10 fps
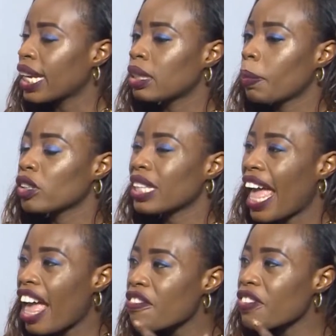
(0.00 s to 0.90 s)
it's
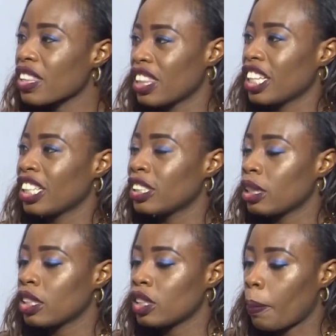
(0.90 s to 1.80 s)
about everything.
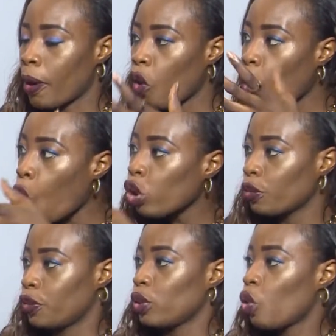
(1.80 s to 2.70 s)
It's about all
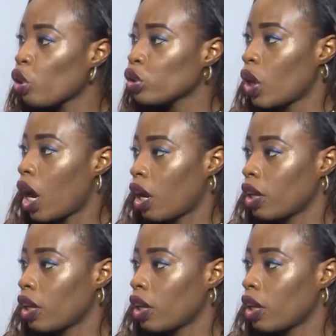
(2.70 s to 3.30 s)
of you, all you are.